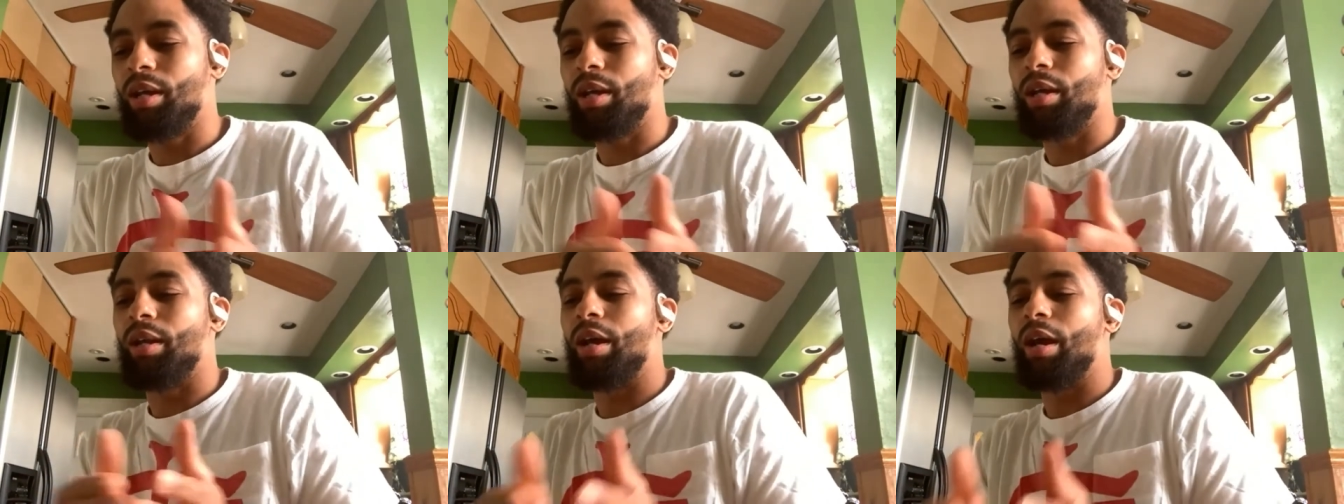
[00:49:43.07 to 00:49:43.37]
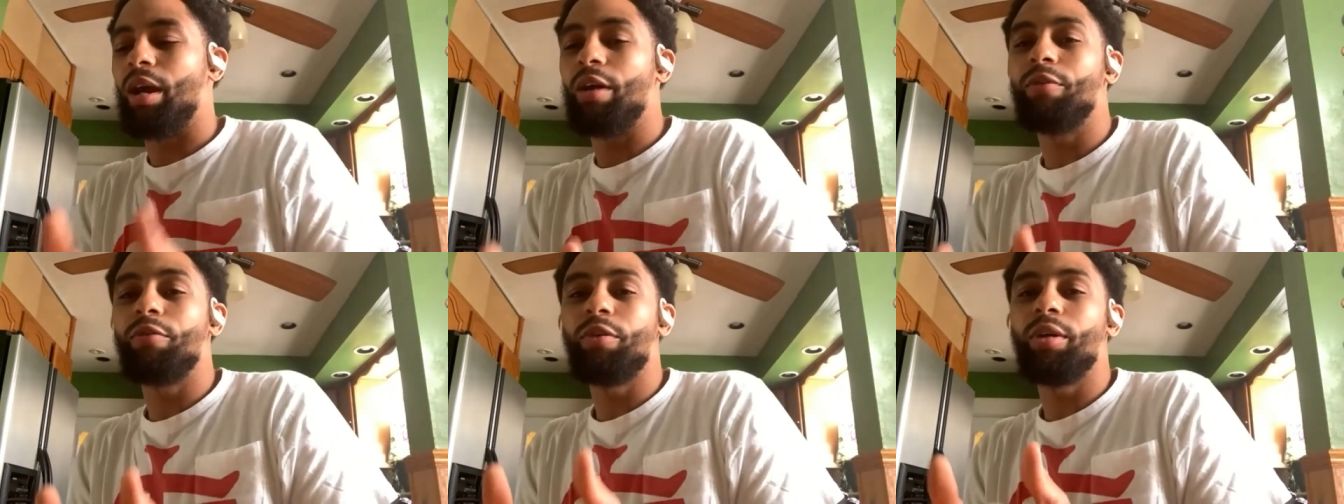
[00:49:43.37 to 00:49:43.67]
And
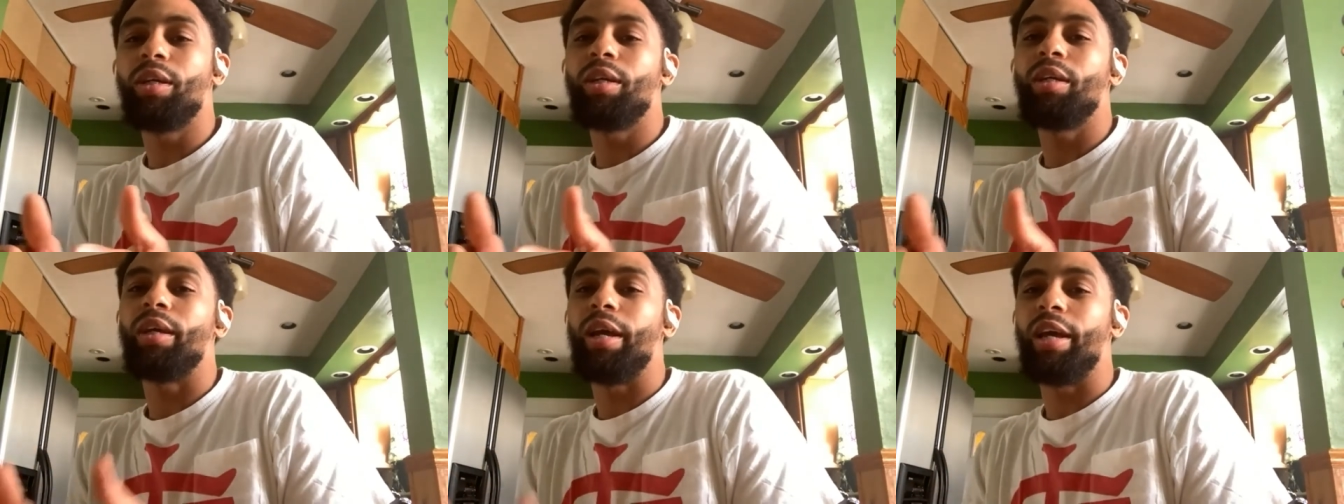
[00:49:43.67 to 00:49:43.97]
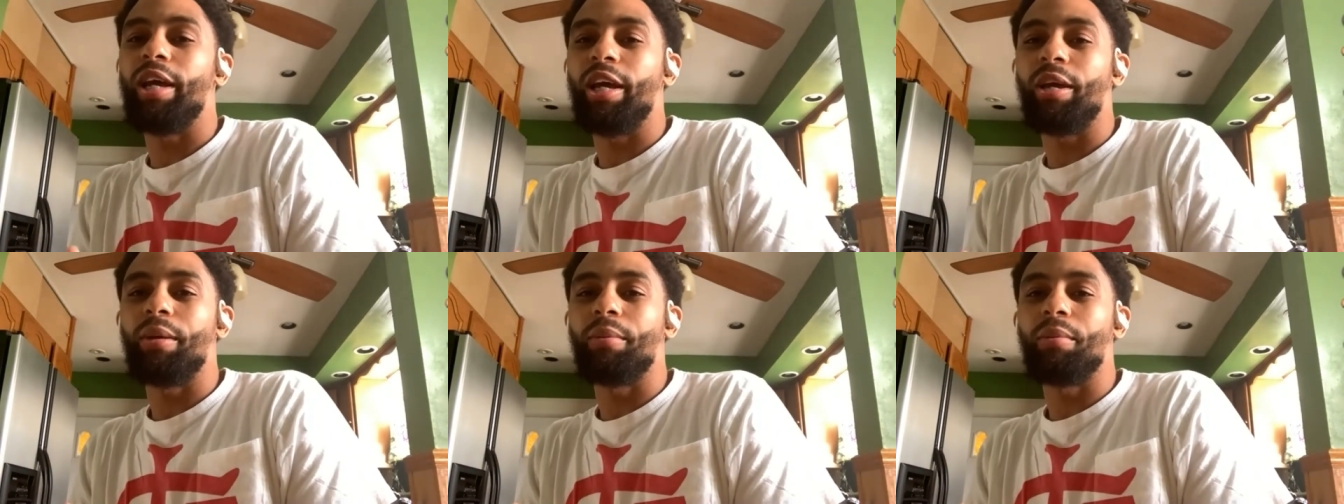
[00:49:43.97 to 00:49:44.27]
every
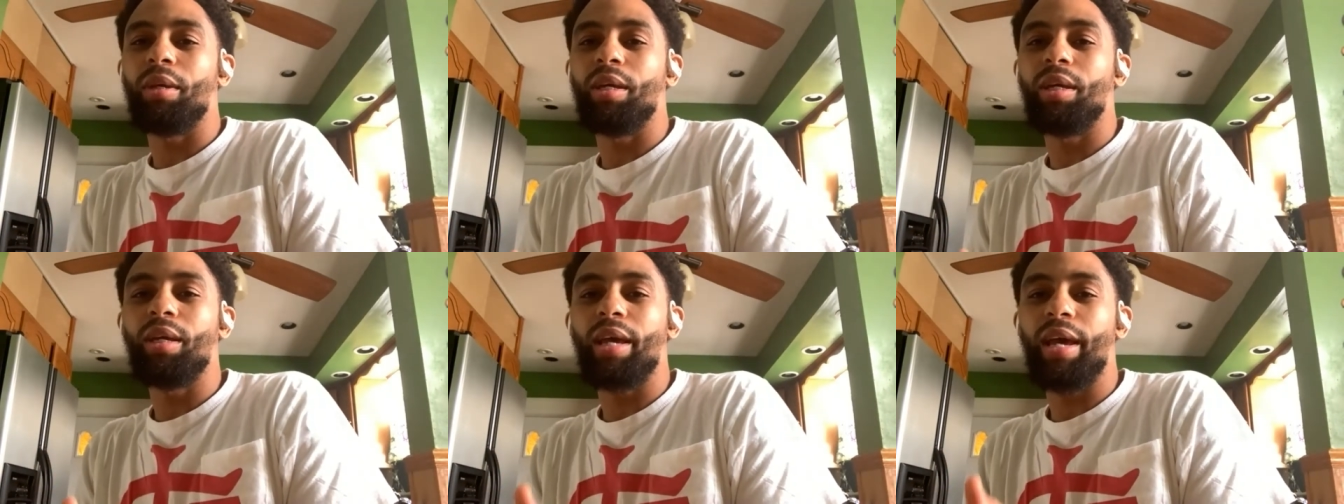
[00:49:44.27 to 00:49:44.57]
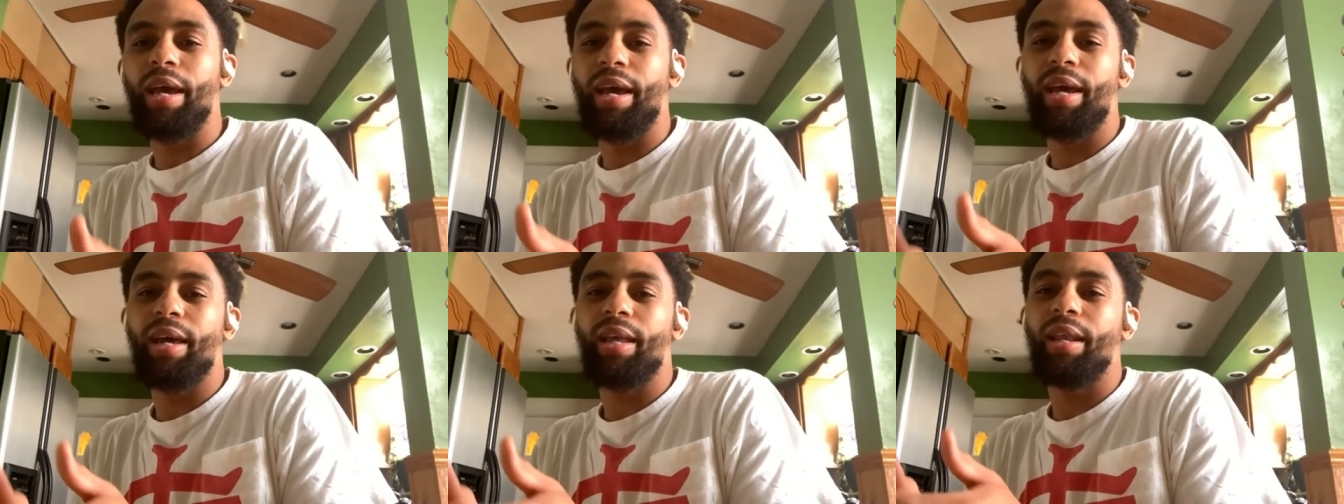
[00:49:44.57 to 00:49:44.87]
game
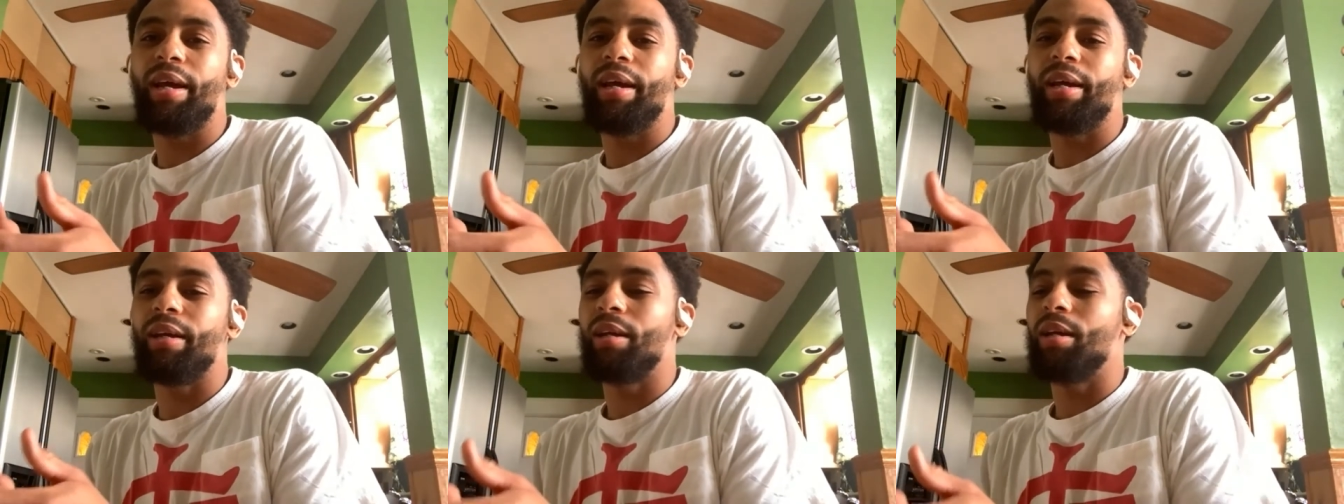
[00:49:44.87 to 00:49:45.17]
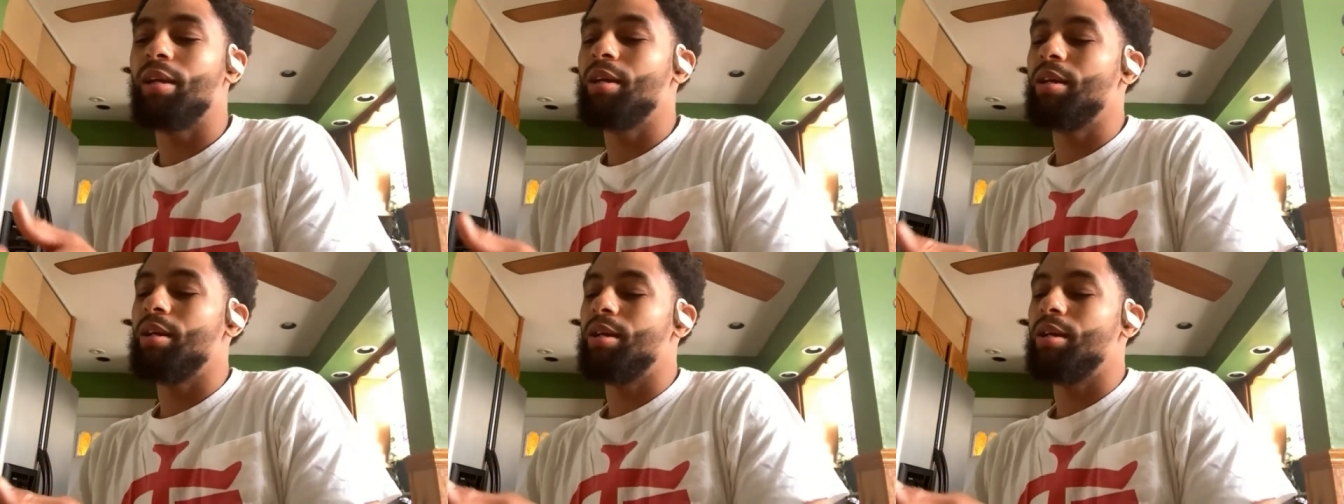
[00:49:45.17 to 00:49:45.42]
he had like